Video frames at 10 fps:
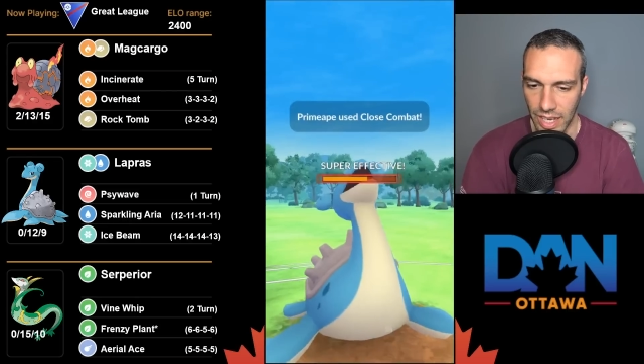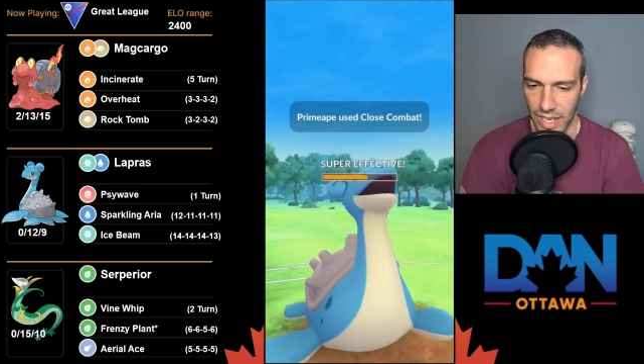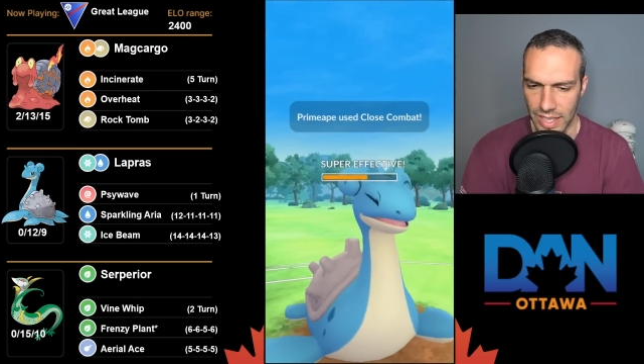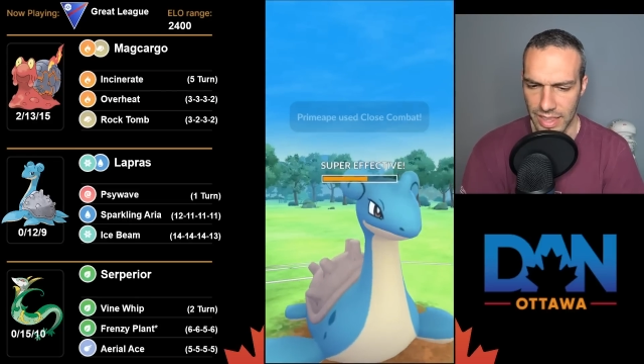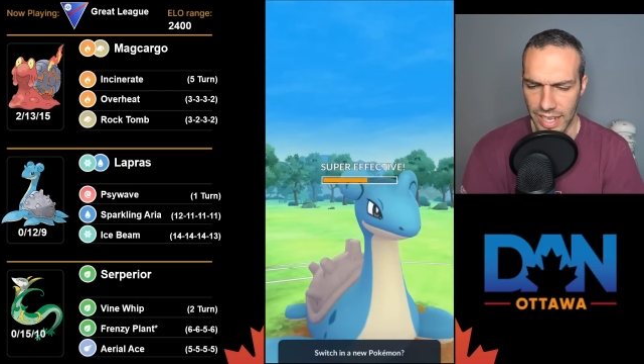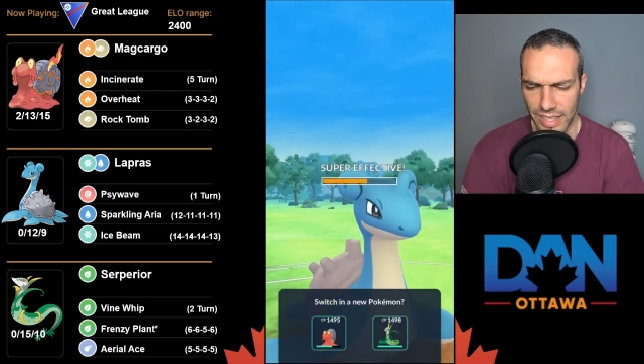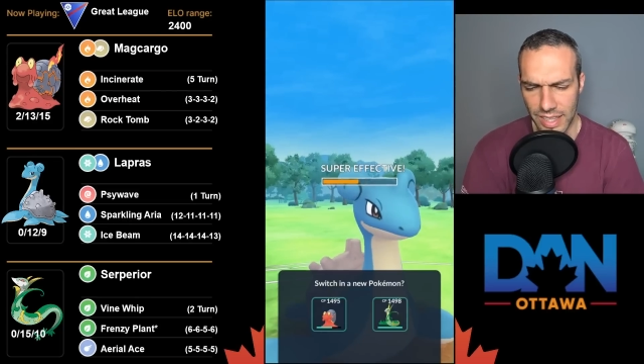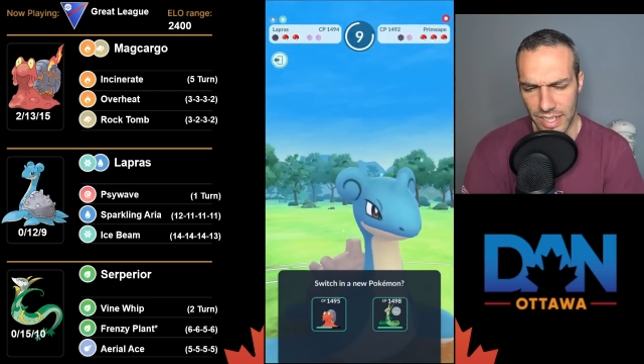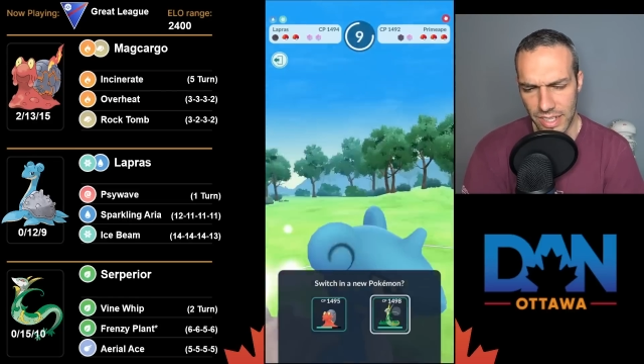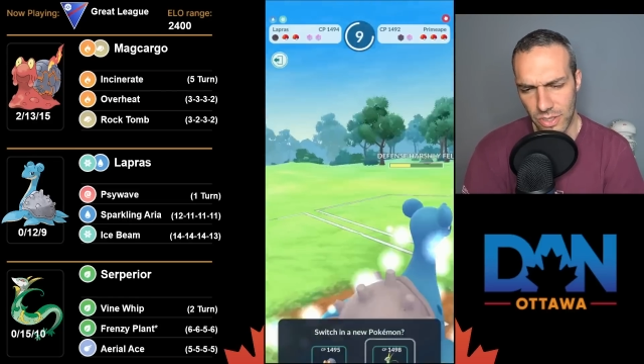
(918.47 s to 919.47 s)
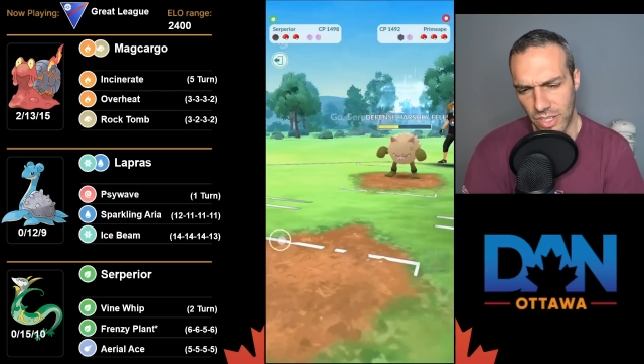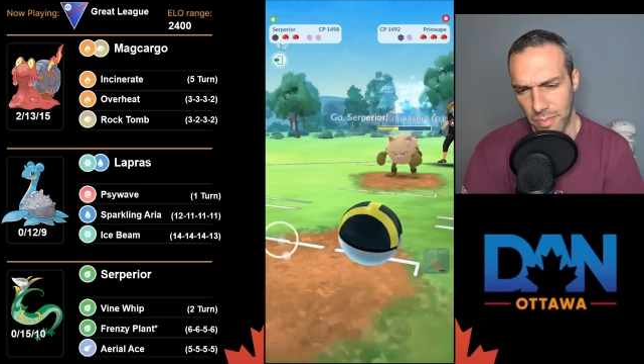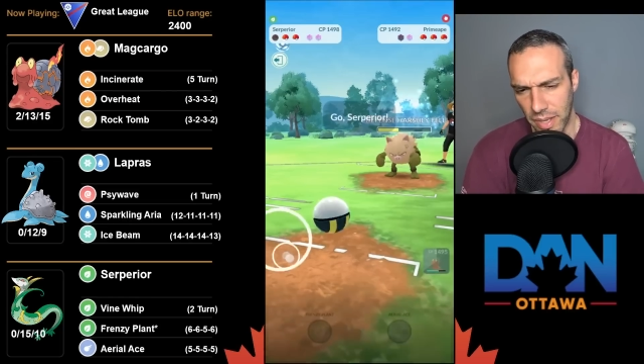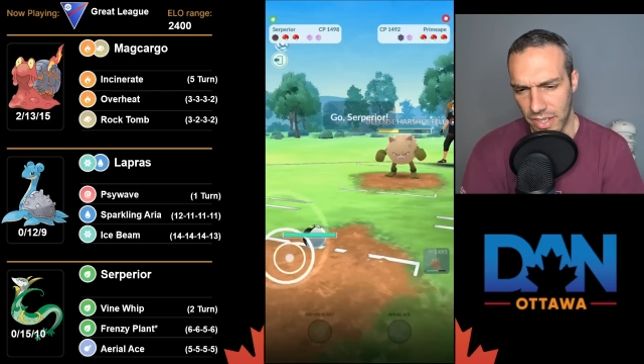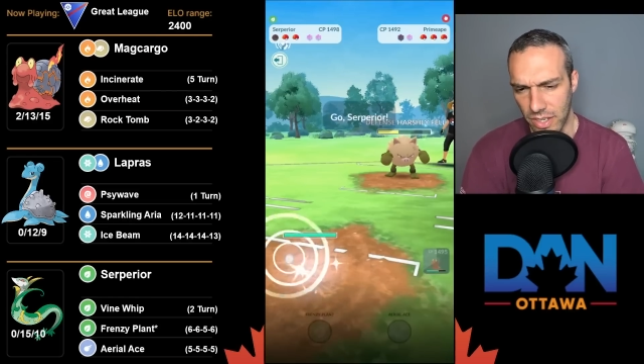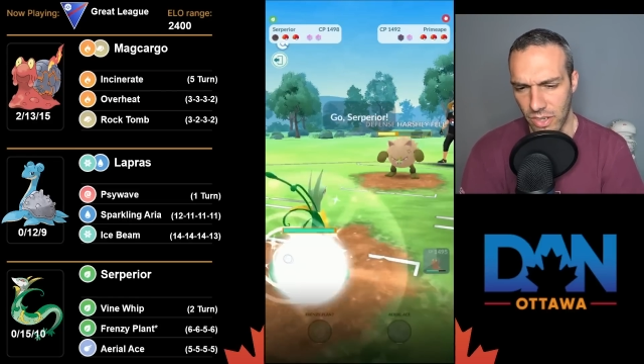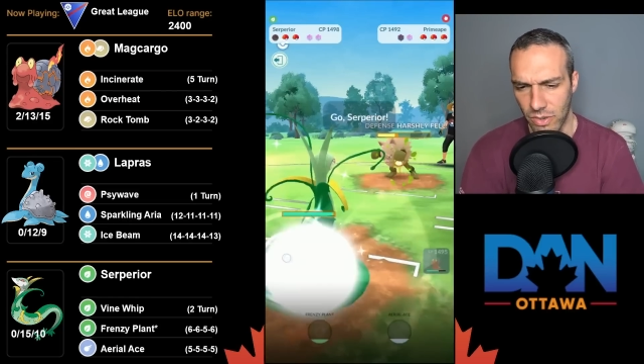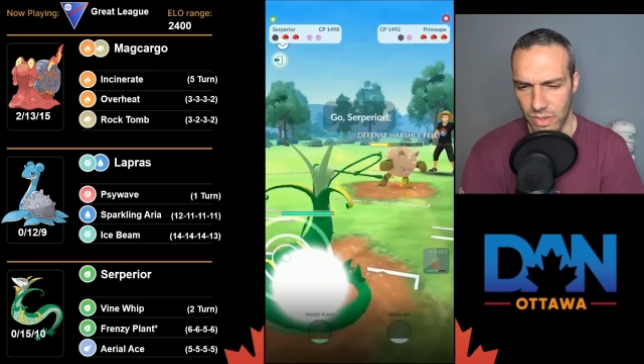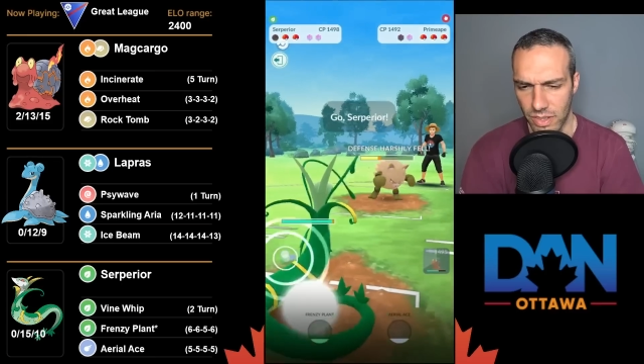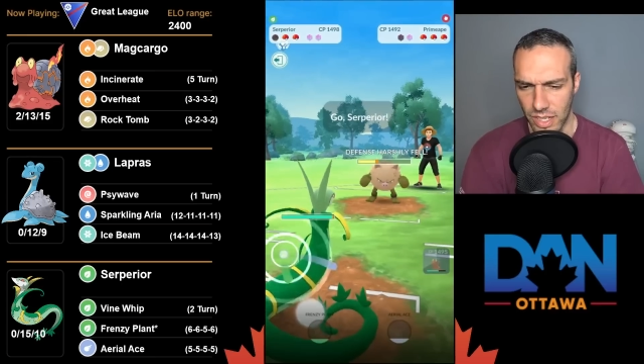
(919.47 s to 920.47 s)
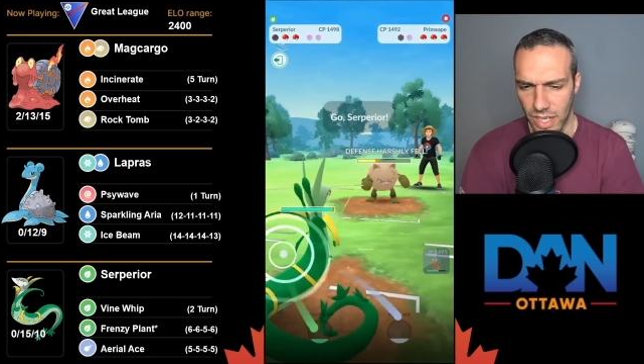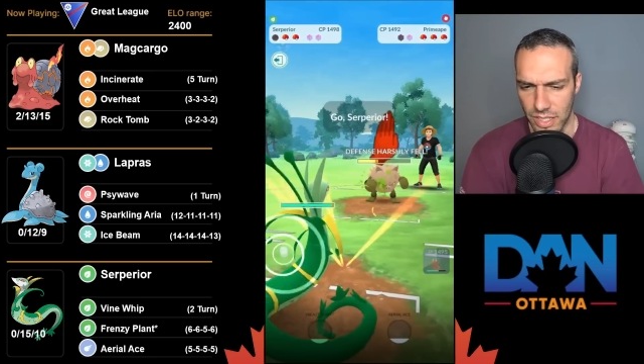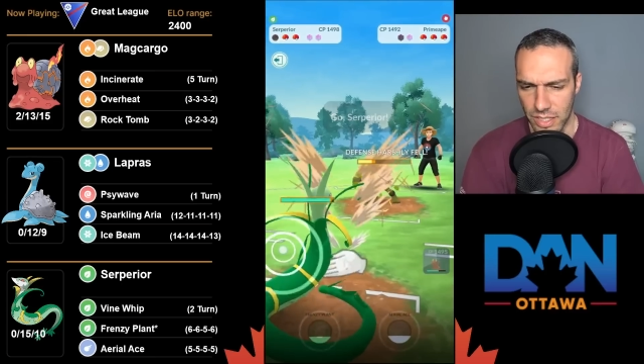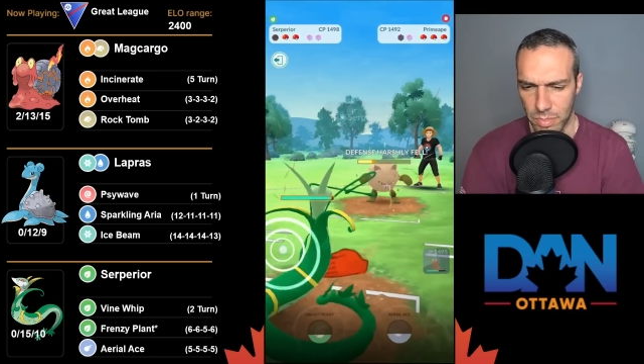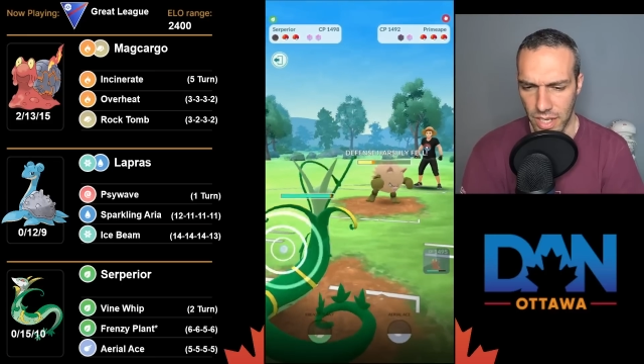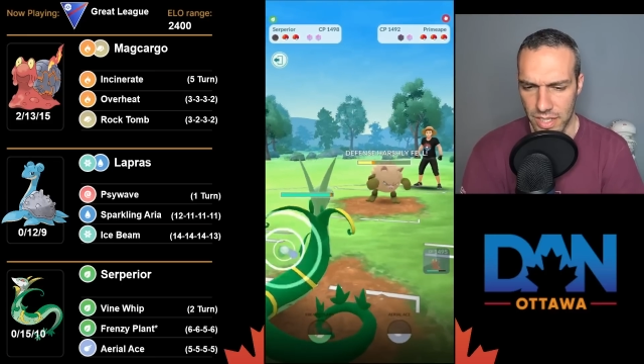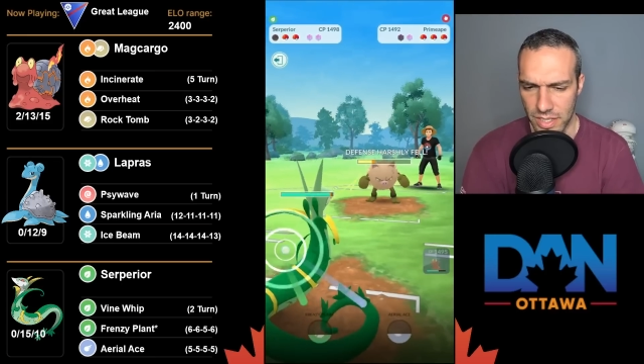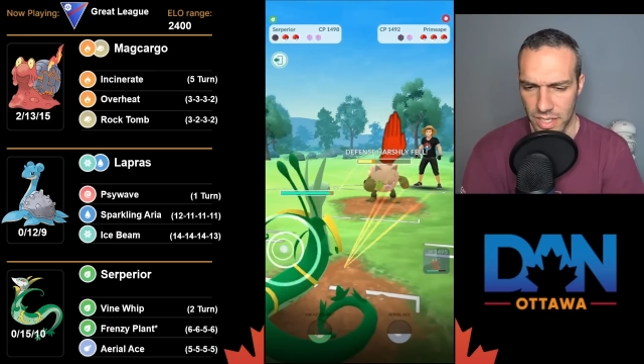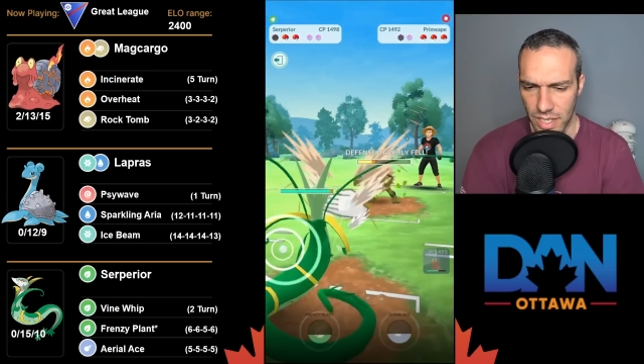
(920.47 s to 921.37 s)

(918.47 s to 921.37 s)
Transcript: Letting that close combat go. Kind of surprised.